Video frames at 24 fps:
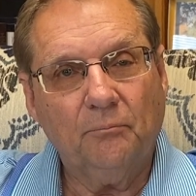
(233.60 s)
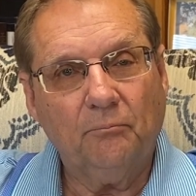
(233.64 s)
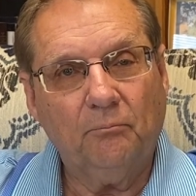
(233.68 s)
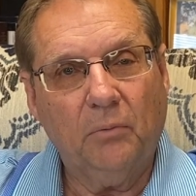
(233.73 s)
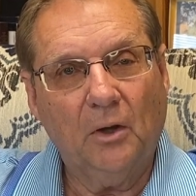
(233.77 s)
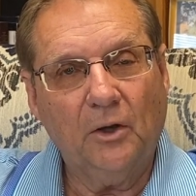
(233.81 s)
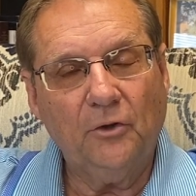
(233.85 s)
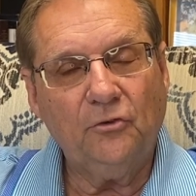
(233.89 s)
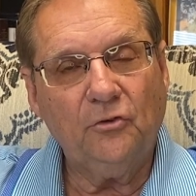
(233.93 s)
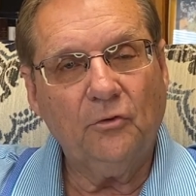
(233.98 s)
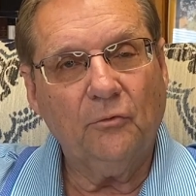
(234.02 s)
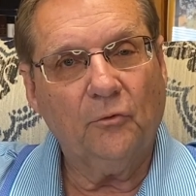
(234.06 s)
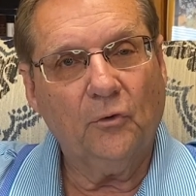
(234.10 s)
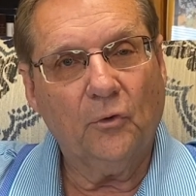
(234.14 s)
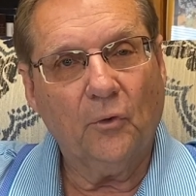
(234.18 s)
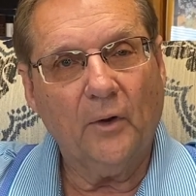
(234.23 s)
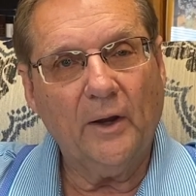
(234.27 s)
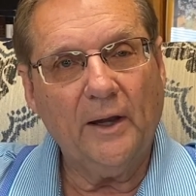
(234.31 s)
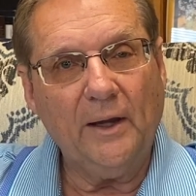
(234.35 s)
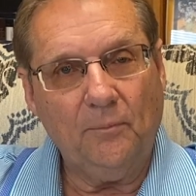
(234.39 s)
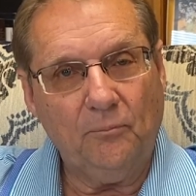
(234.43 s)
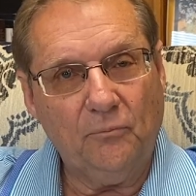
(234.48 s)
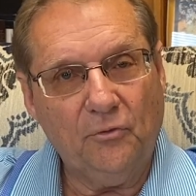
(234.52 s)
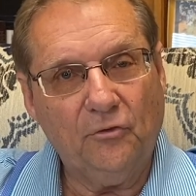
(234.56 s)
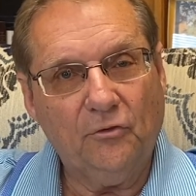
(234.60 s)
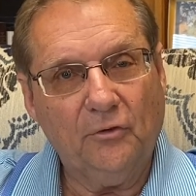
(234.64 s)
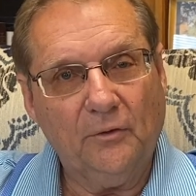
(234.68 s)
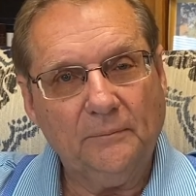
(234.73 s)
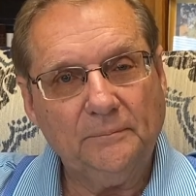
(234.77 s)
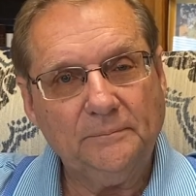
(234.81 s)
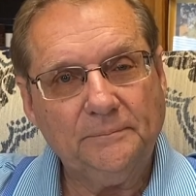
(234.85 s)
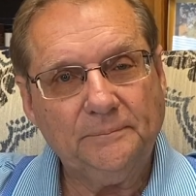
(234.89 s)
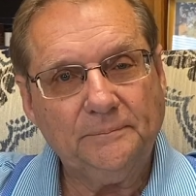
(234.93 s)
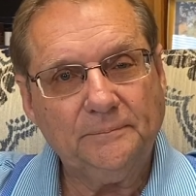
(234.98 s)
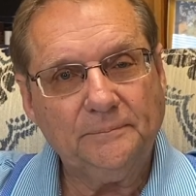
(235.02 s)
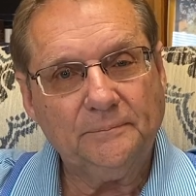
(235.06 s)
bunch of grapes.
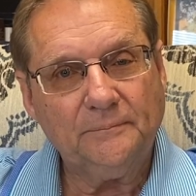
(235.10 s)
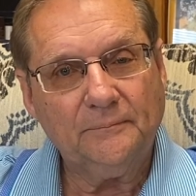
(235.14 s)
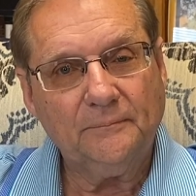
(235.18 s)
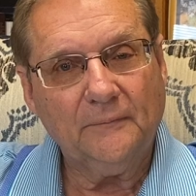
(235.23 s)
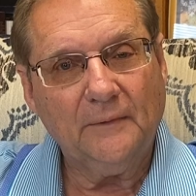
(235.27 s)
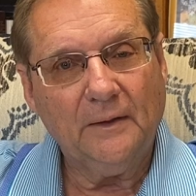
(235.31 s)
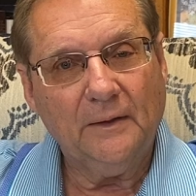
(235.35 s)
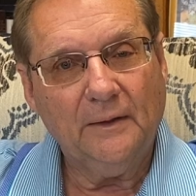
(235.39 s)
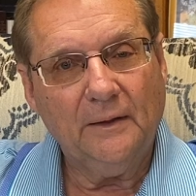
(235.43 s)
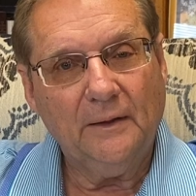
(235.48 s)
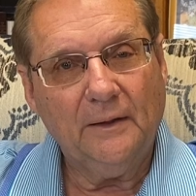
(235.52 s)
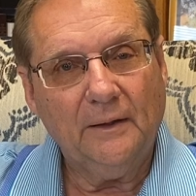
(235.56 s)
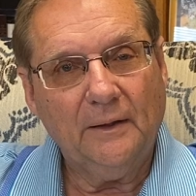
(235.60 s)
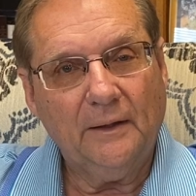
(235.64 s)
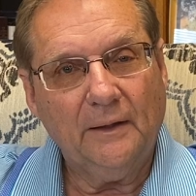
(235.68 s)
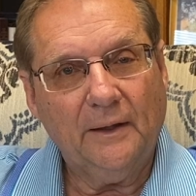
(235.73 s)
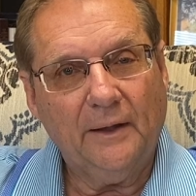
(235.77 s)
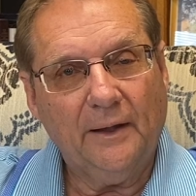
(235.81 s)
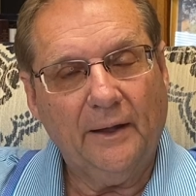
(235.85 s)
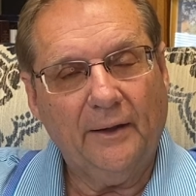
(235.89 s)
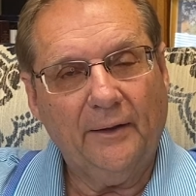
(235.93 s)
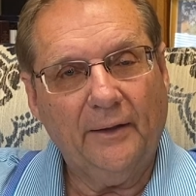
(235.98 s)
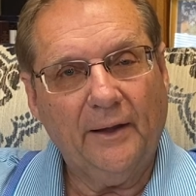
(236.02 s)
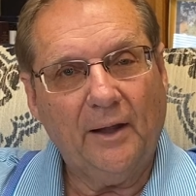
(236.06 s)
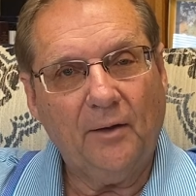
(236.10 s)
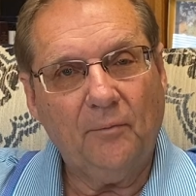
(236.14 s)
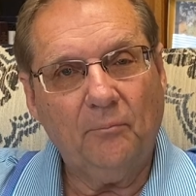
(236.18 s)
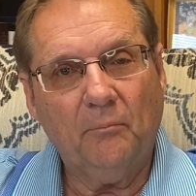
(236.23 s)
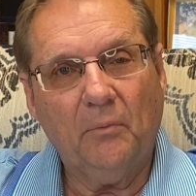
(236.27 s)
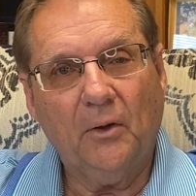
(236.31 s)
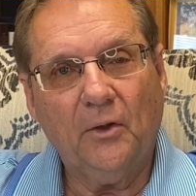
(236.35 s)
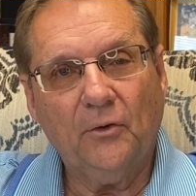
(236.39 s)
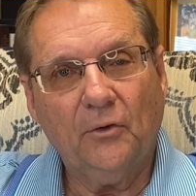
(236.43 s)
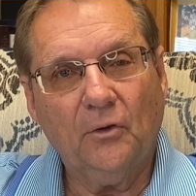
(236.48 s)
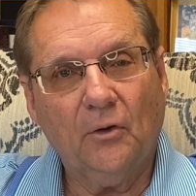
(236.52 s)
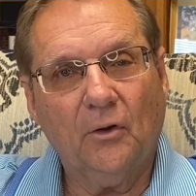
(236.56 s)
And that
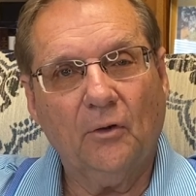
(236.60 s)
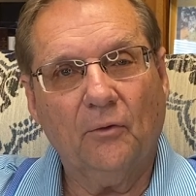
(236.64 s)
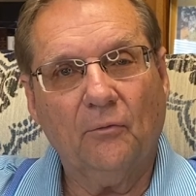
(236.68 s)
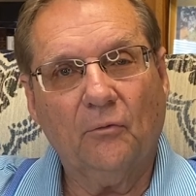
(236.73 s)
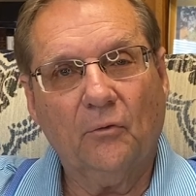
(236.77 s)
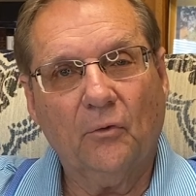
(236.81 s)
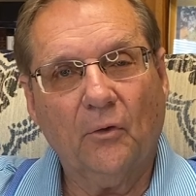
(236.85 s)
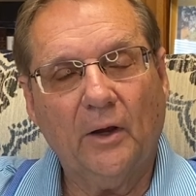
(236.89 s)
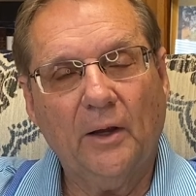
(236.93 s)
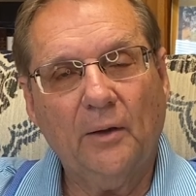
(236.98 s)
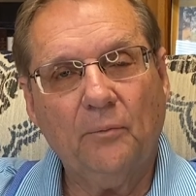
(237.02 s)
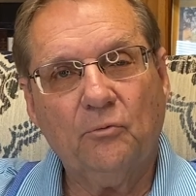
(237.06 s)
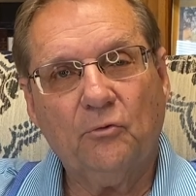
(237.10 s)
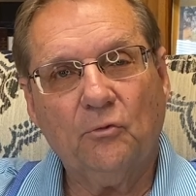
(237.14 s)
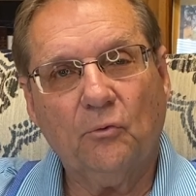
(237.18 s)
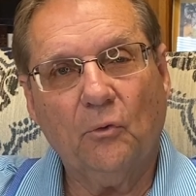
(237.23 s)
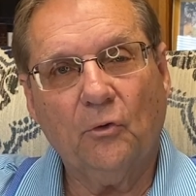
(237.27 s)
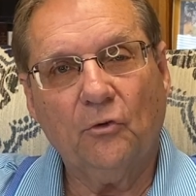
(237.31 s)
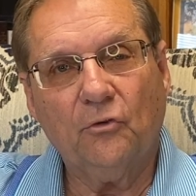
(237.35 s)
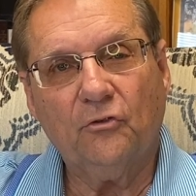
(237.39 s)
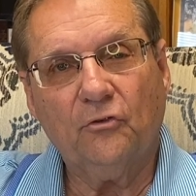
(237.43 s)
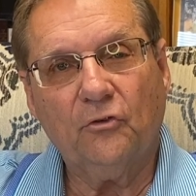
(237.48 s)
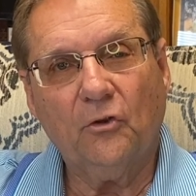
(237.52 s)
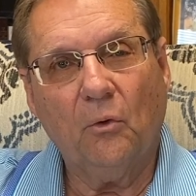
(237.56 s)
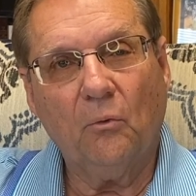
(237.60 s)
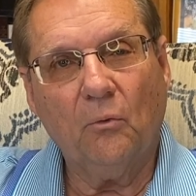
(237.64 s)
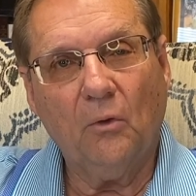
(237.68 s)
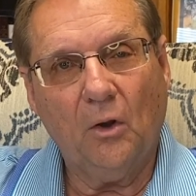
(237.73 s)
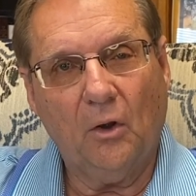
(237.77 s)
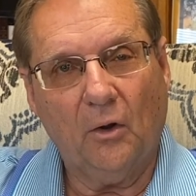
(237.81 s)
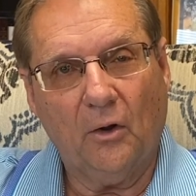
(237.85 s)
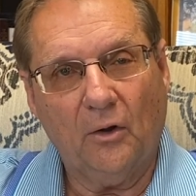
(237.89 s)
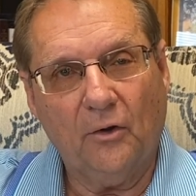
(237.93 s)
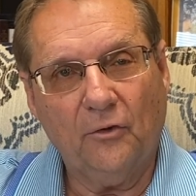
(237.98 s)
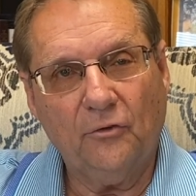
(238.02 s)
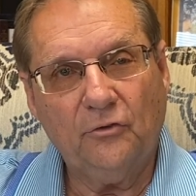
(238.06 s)
bundle of grapes was so
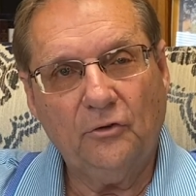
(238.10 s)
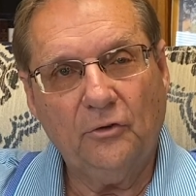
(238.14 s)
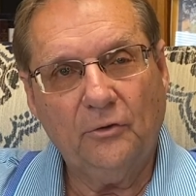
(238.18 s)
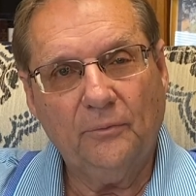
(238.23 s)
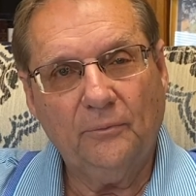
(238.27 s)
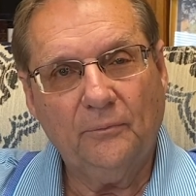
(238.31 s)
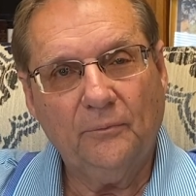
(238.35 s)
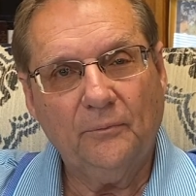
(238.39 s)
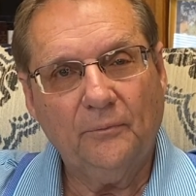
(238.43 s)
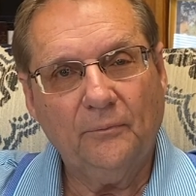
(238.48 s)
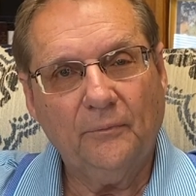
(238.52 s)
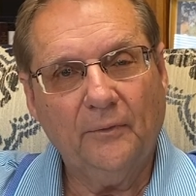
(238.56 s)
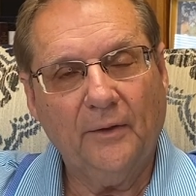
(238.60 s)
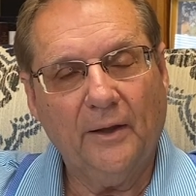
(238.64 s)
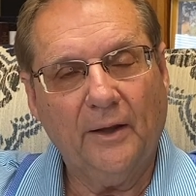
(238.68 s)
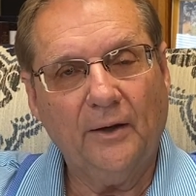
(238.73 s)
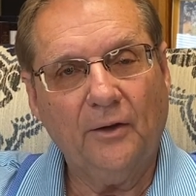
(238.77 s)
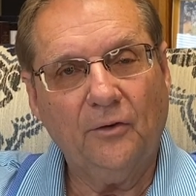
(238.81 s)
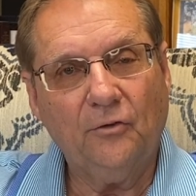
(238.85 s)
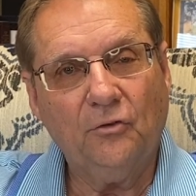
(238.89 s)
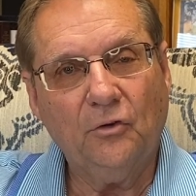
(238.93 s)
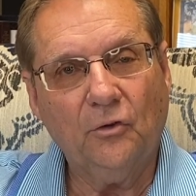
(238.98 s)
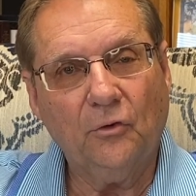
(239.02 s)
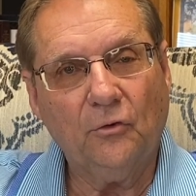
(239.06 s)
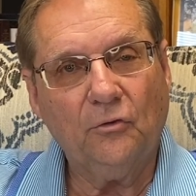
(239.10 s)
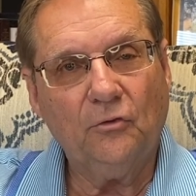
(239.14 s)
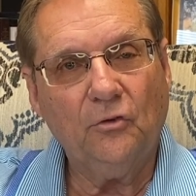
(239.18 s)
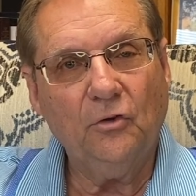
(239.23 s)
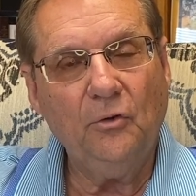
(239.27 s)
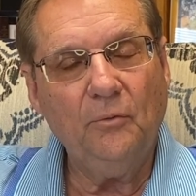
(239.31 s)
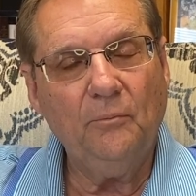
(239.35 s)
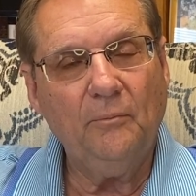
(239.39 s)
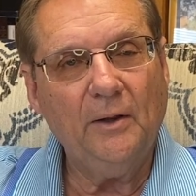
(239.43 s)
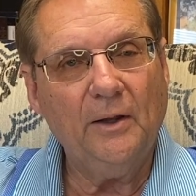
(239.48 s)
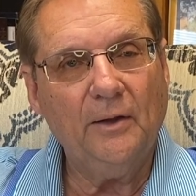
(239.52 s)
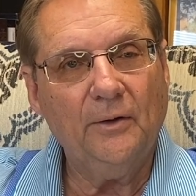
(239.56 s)
large that it took
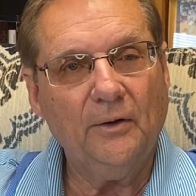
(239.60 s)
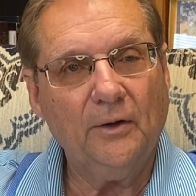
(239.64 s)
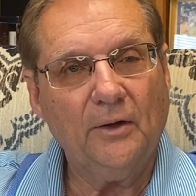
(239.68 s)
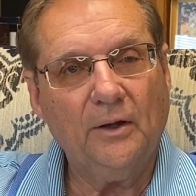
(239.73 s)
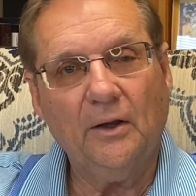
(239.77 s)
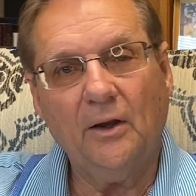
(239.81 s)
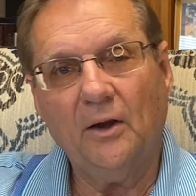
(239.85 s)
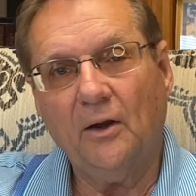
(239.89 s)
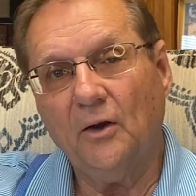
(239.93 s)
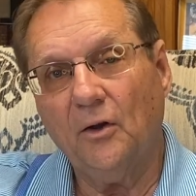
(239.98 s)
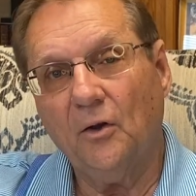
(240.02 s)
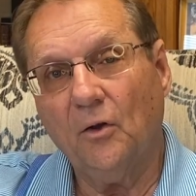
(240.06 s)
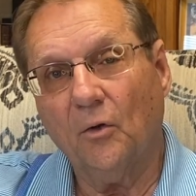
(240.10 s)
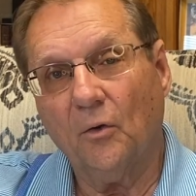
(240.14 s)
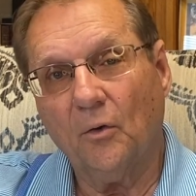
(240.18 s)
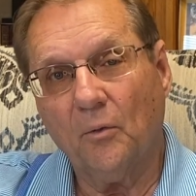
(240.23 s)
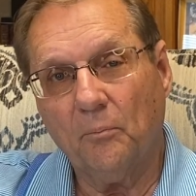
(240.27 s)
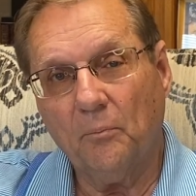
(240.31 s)
2 men to carry it on a